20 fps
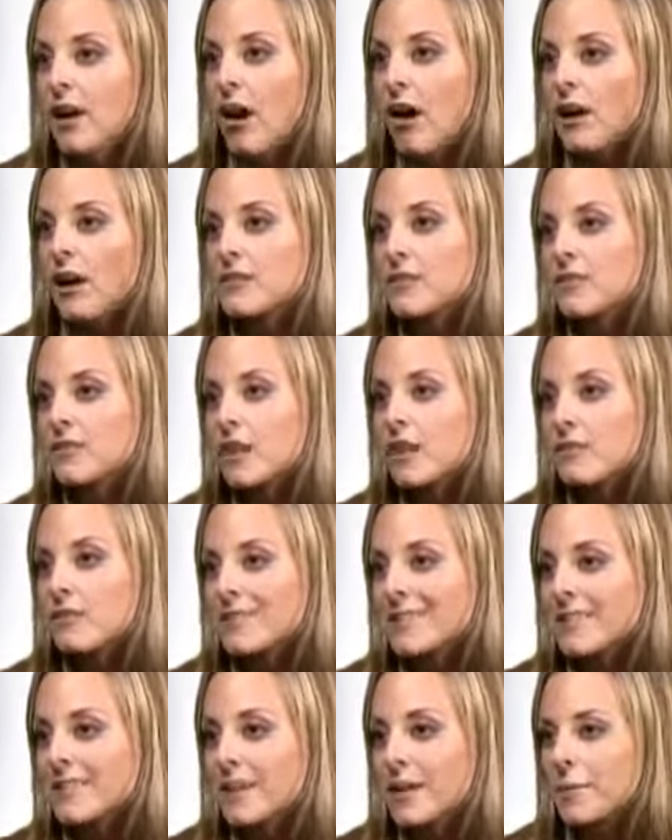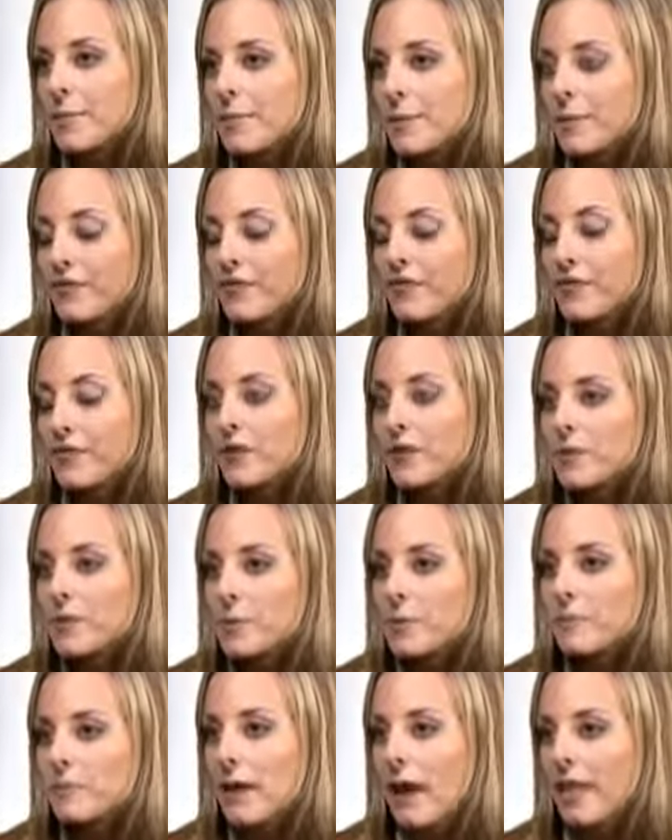Also, it's a
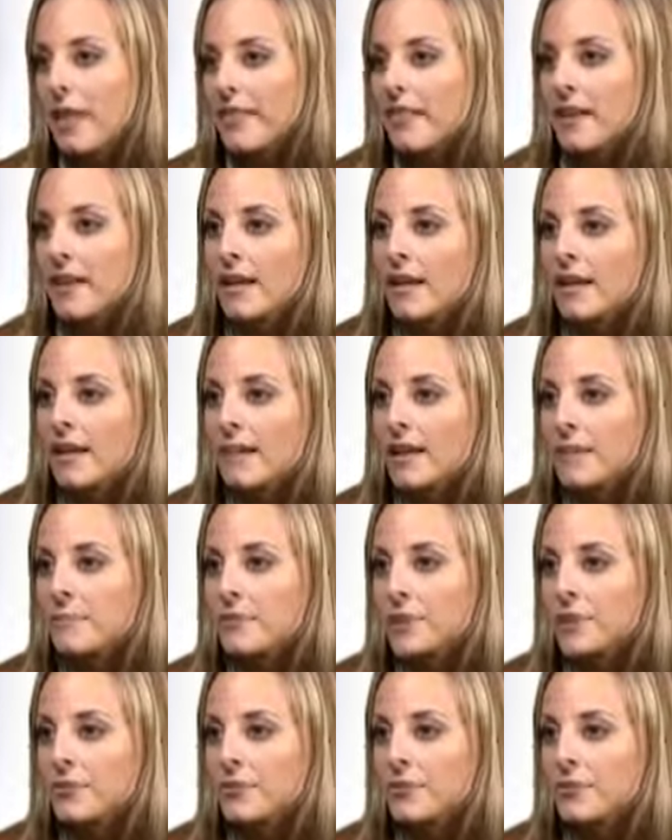preferable method um,